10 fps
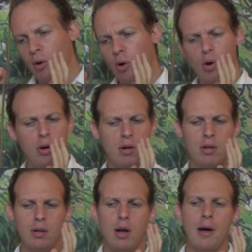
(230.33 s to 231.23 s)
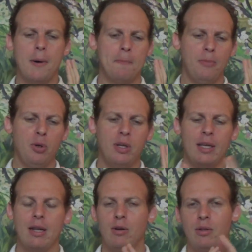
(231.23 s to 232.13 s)
or you can
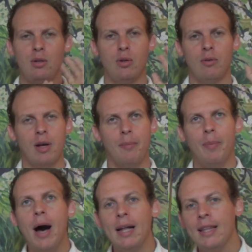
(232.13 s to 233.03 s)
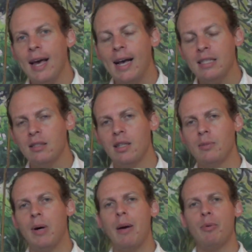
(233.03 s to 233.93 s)
get on a podcast
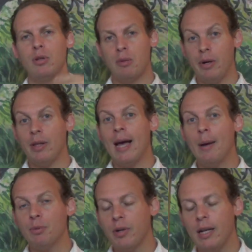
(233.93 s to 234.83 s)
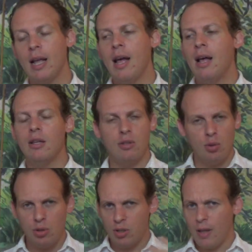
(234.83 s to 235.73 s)
that's popular about apps, right?
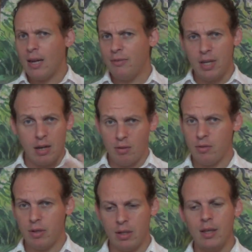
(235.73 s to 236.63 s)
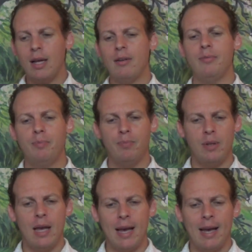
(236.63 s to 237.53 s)
So there's a lot of channels, right?
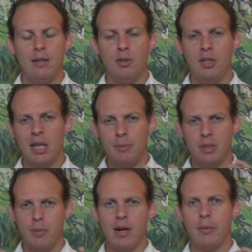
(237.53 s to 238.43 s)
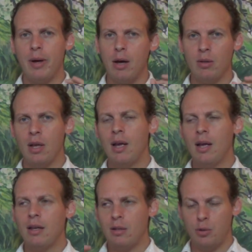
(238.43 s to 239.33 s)
And you just got to be smart about
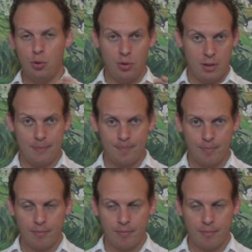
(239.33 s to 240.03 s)
choosing them.